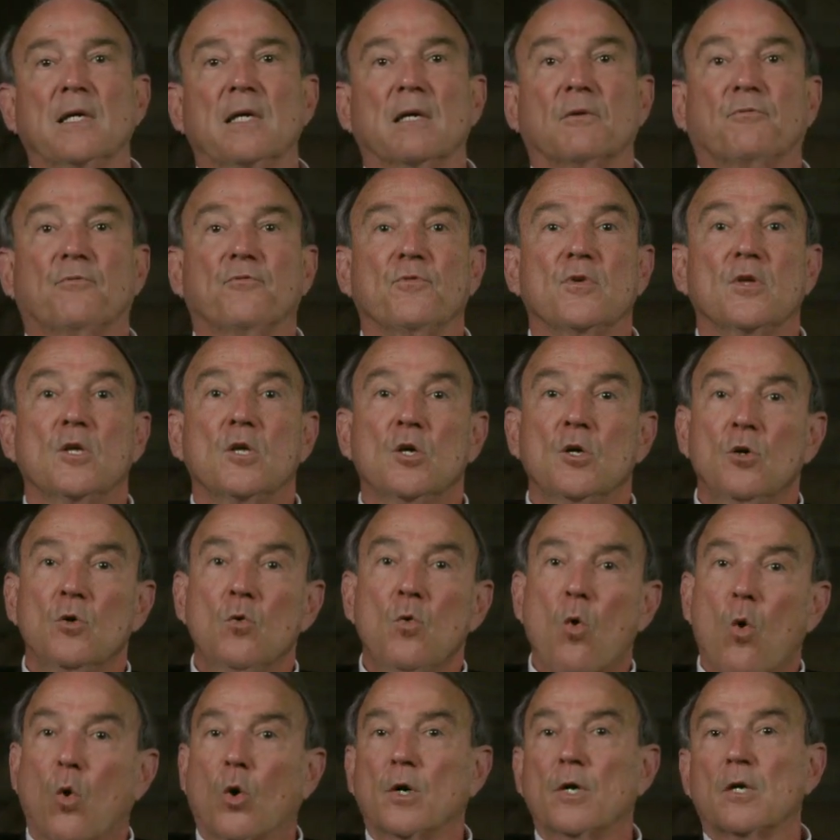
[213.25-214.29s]
if
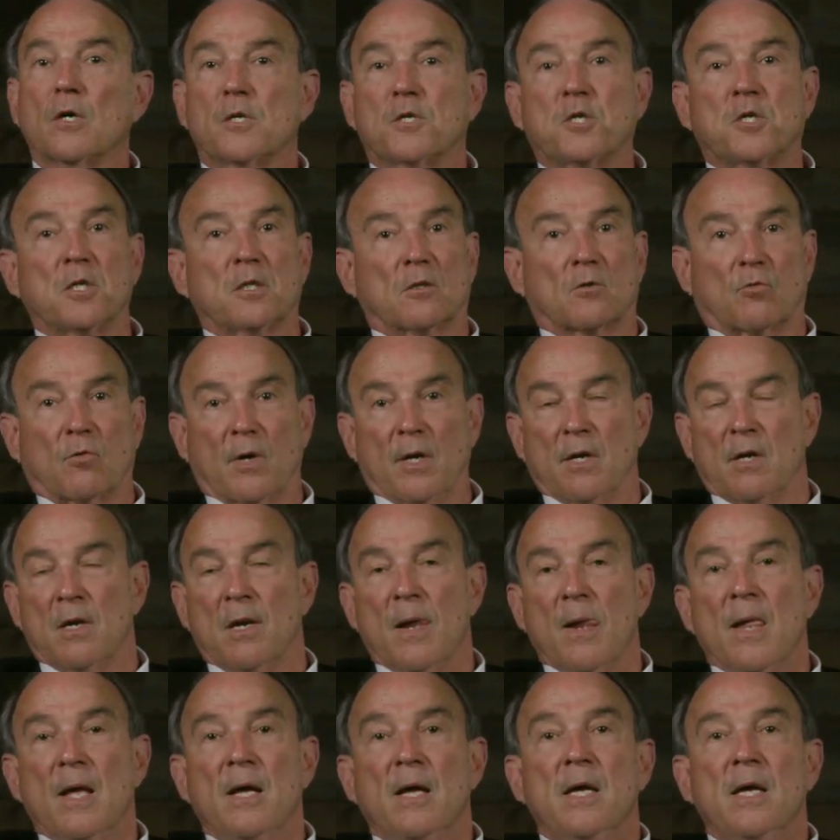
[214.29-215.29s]
you or your children